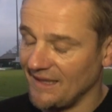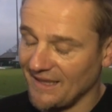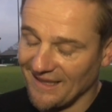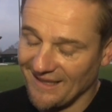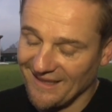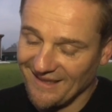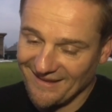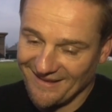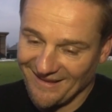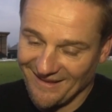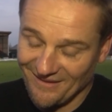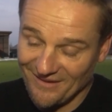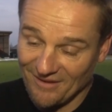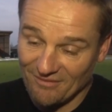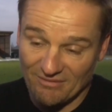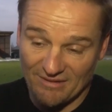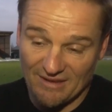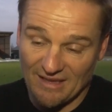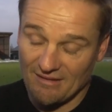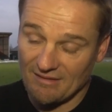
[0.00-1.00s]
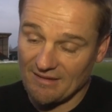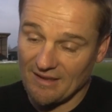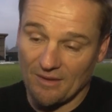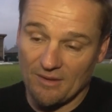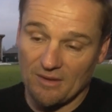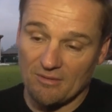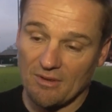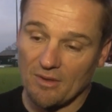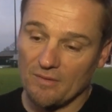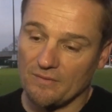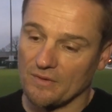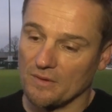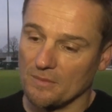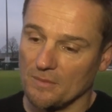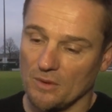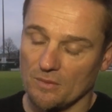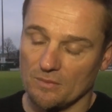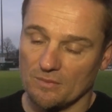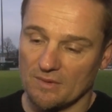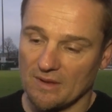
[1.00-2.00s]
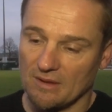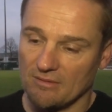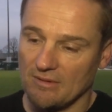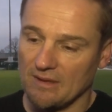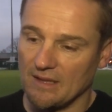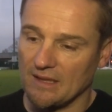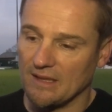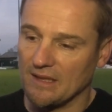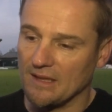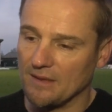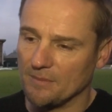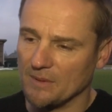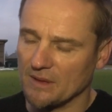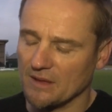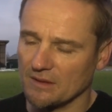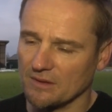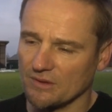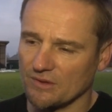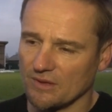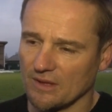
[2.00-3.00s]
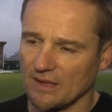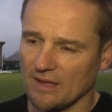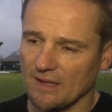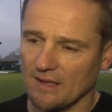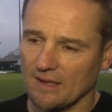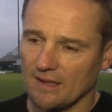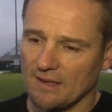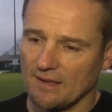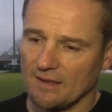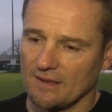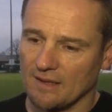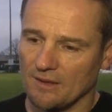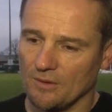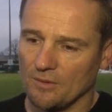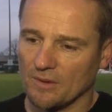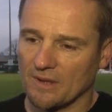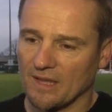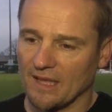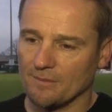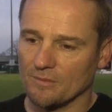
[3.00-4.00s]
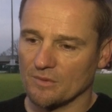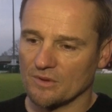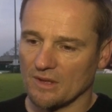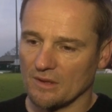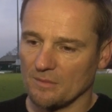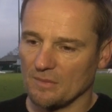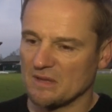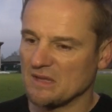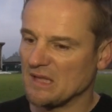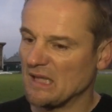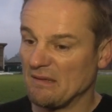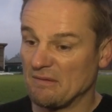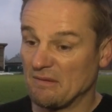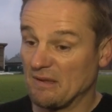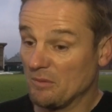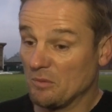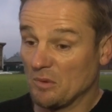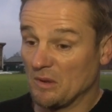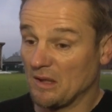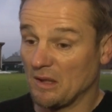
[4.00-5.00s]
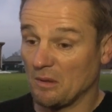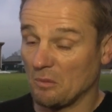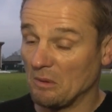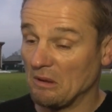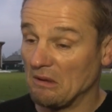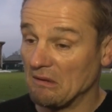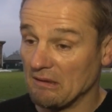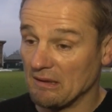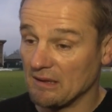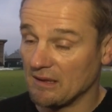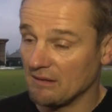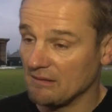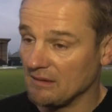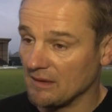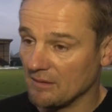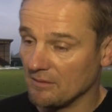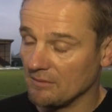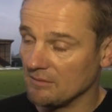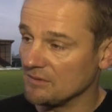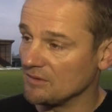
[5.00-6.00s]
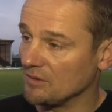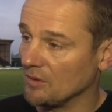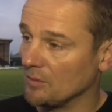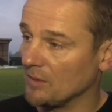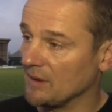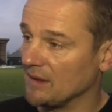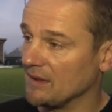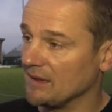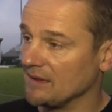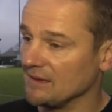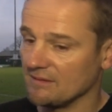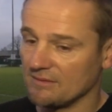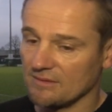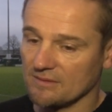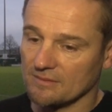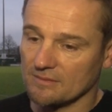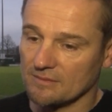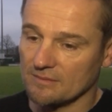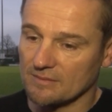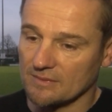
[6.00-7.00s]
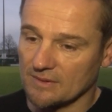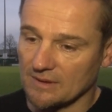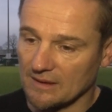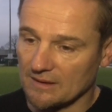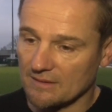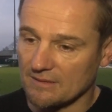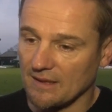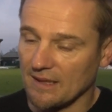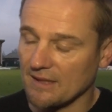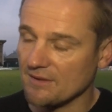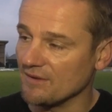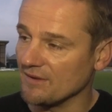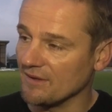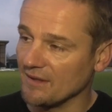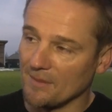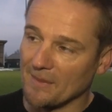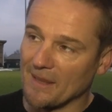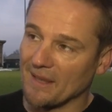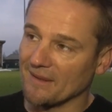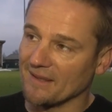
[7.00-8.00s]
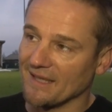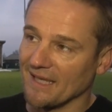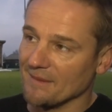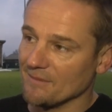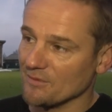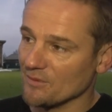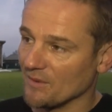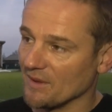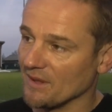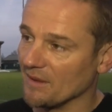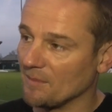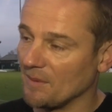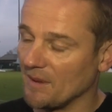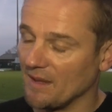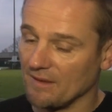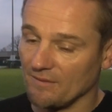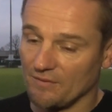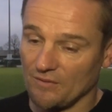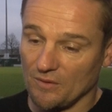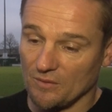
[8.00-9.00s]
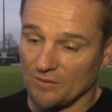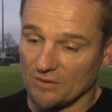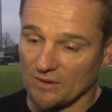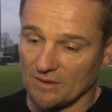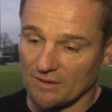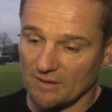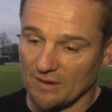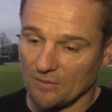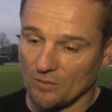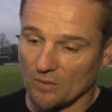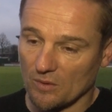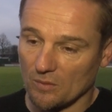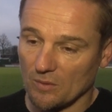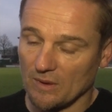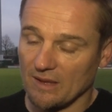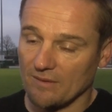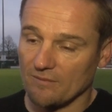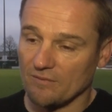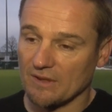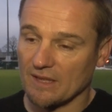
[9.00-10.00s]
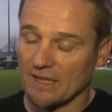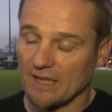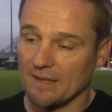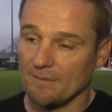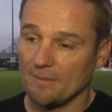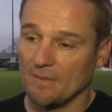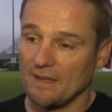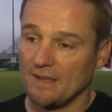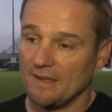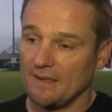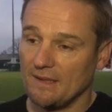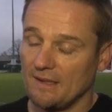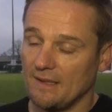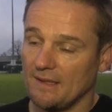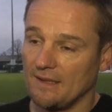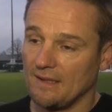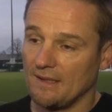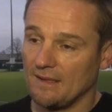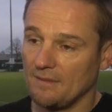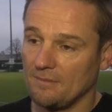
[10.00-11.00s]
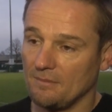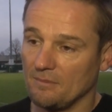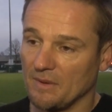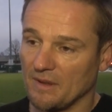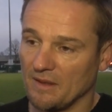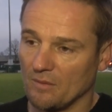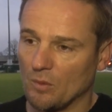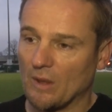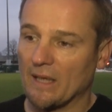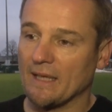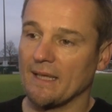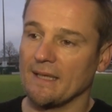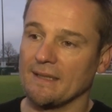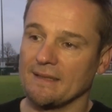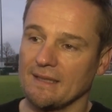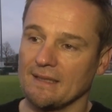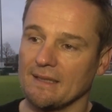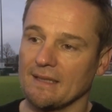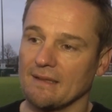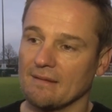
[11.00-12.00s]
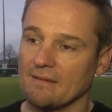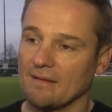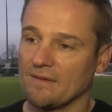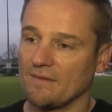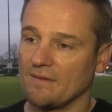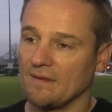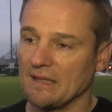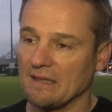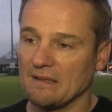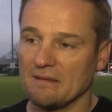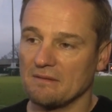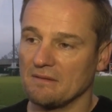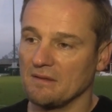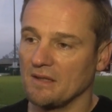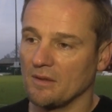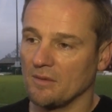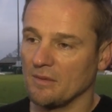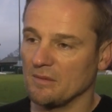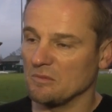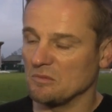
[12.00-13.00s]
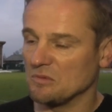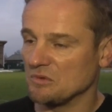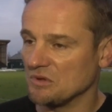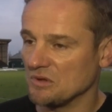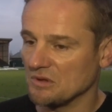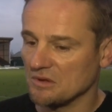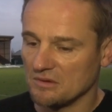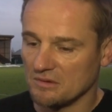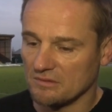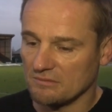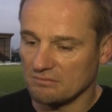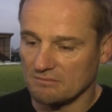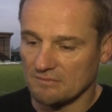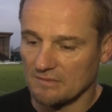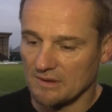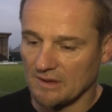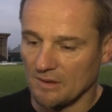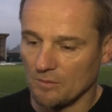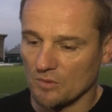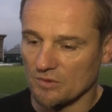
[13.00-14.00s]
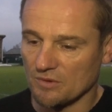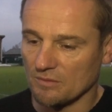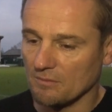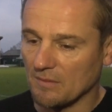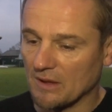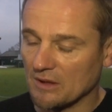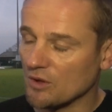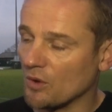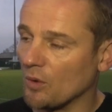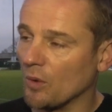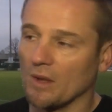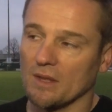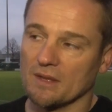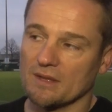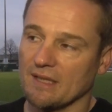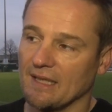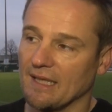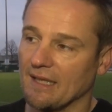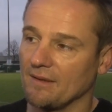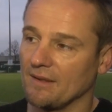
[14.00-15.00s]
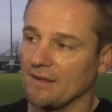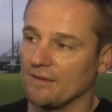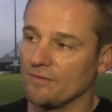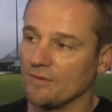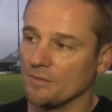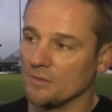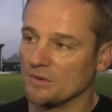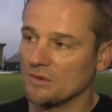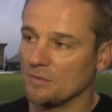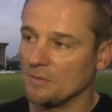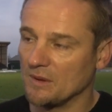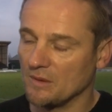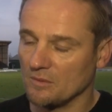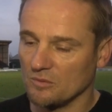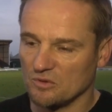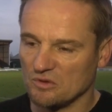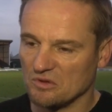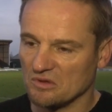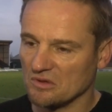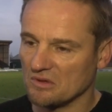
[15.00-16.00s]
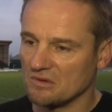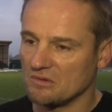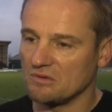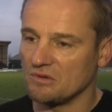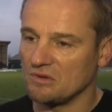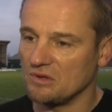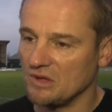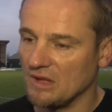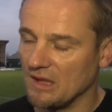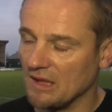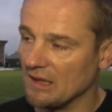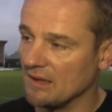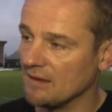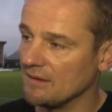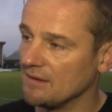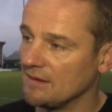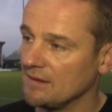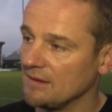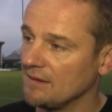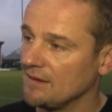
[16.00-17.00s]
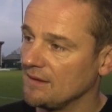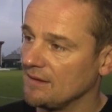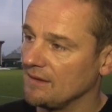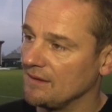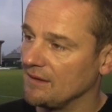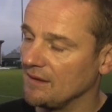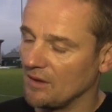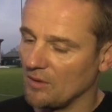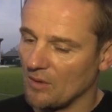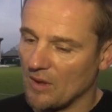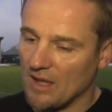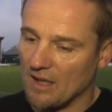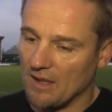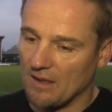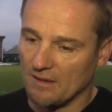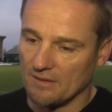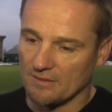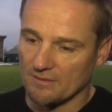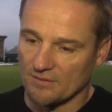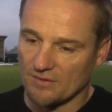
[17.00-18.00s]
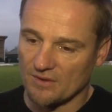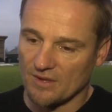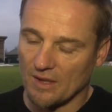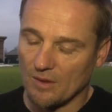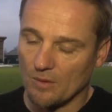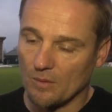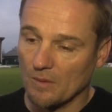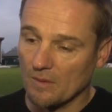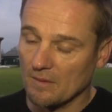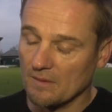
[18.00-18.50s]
Yeah, they're over the moon. They really are, because they knew the game was going to be tough. They wanted to win. You know, it's not one of these, well, it's lessen the amount of games we're going to play in the future. They want to win every game. But the way they did it, I think, you know, it was just, there wasn't much quality out there from us, but it was just sheer, you know, heart and soul.